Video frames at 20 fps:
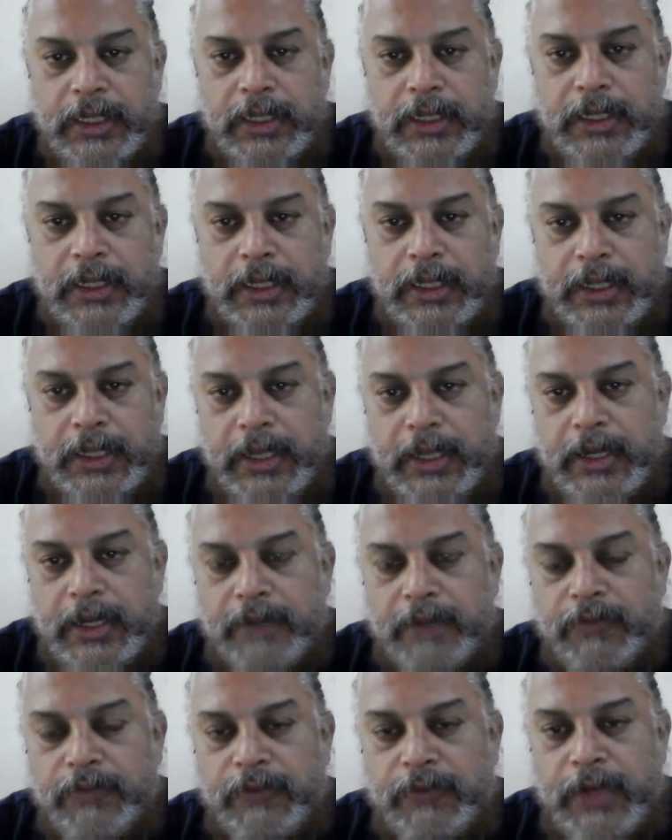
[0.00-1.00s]
Here
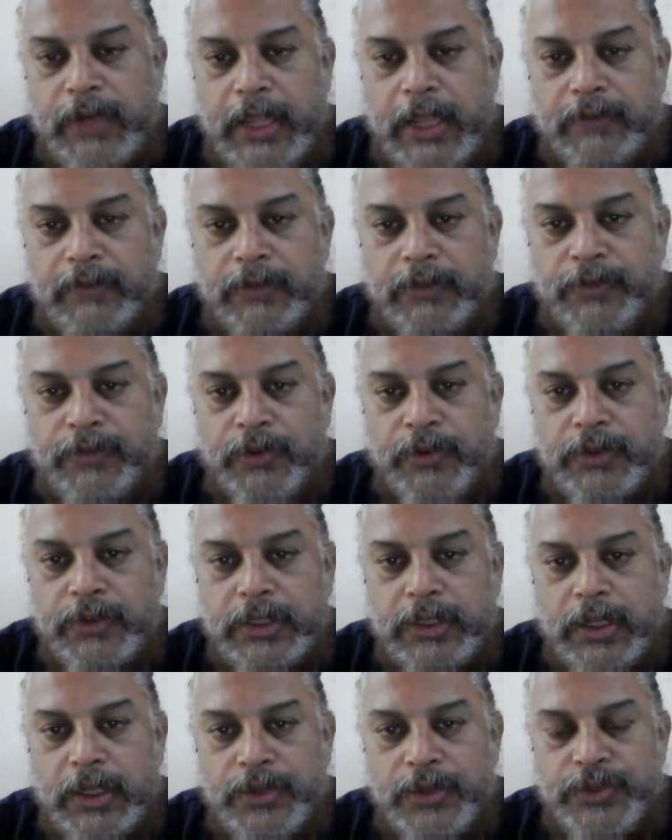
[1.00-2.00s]
we will have the
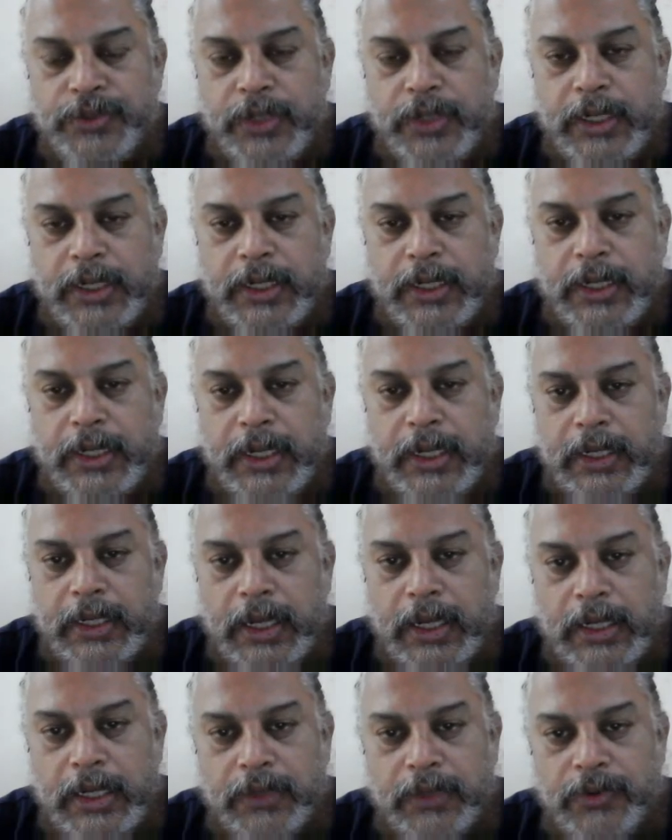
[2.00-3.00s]
both conjugated and
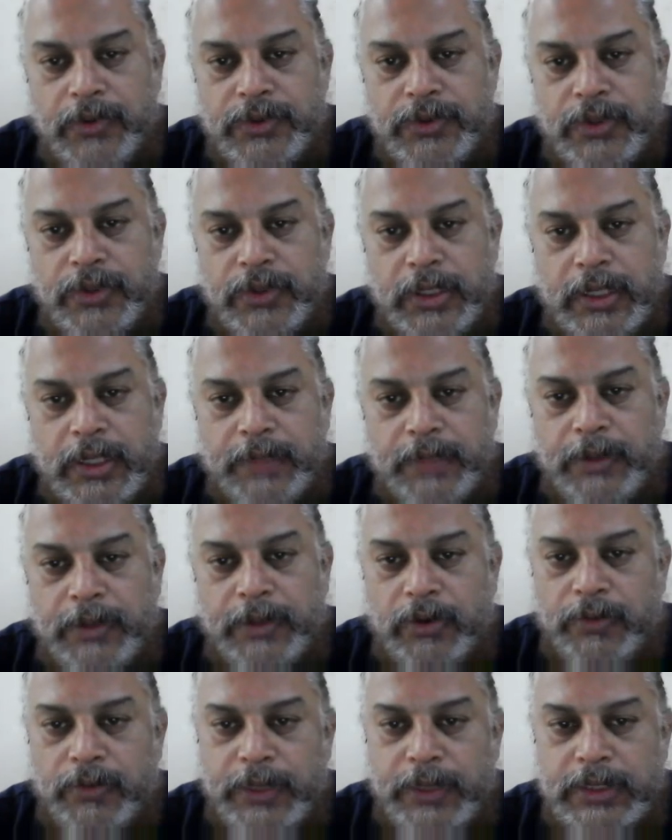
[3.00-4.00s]
unconjugated
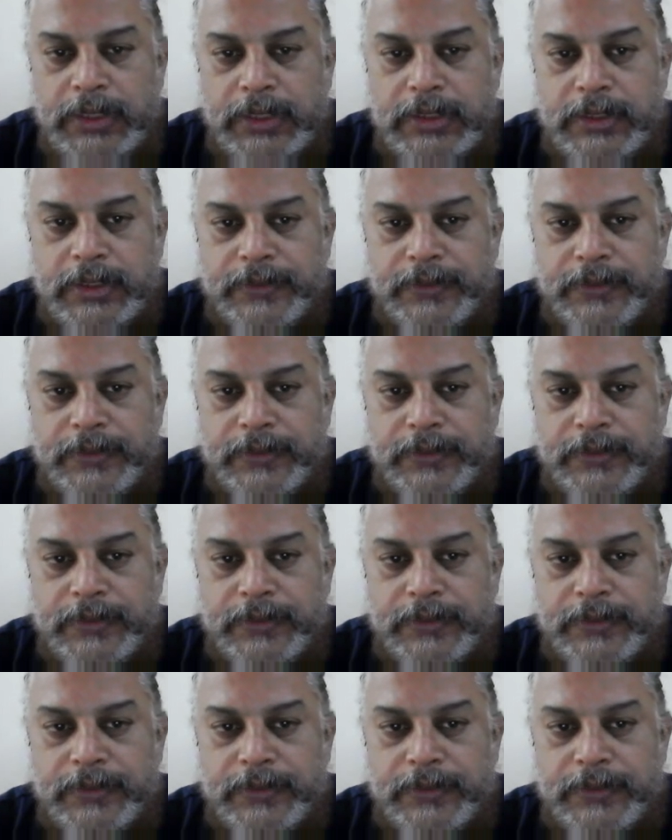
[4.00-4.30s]
bilirubins.